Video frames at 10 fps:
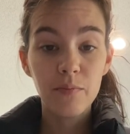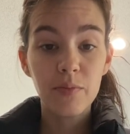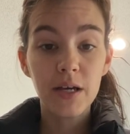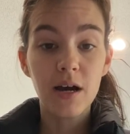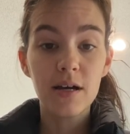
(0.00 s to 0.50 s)

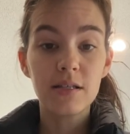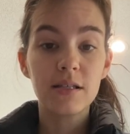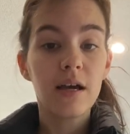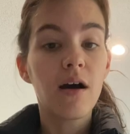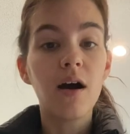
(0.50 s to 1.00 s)
because
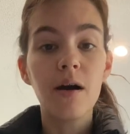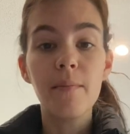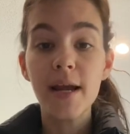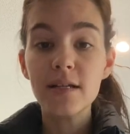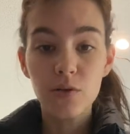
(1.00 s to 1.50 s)
they are
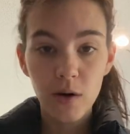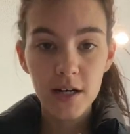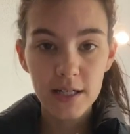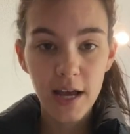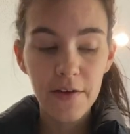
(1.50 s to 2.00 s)
made to work
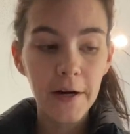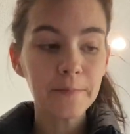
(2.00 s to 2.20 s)
together.